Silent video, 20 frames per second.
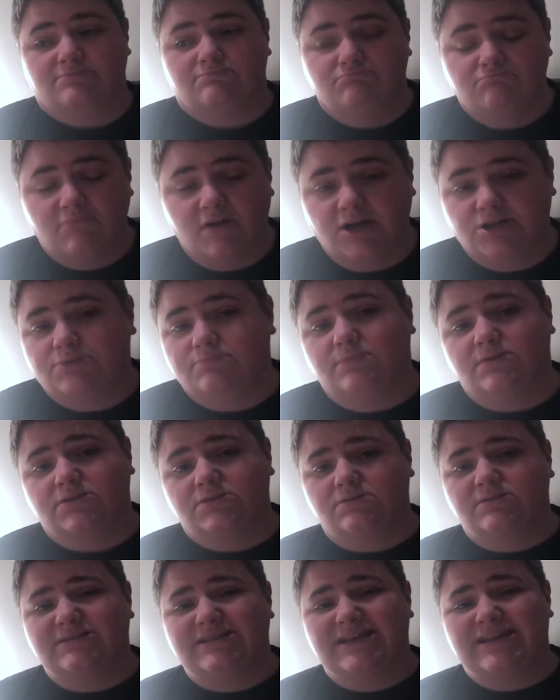much
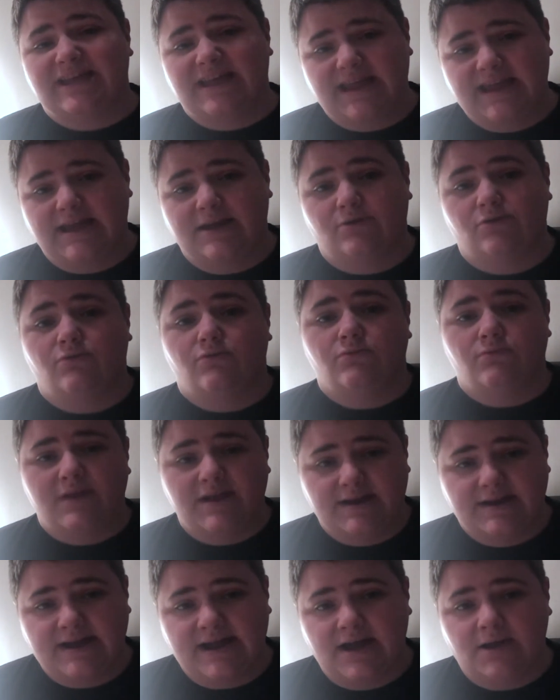muscle as I can
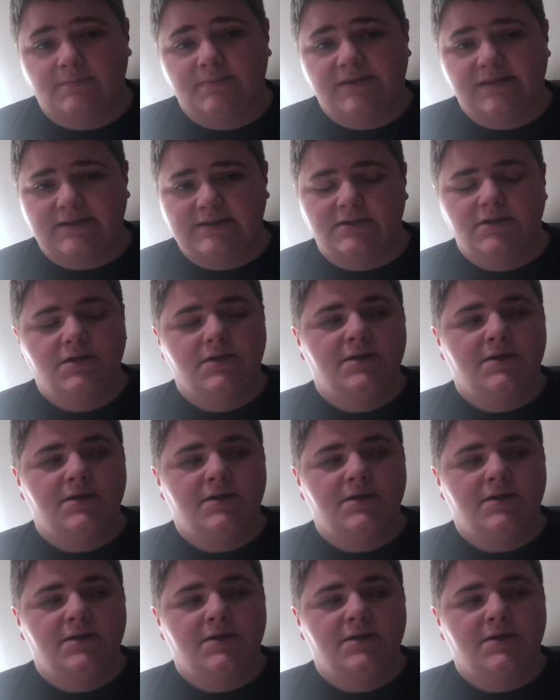right now, being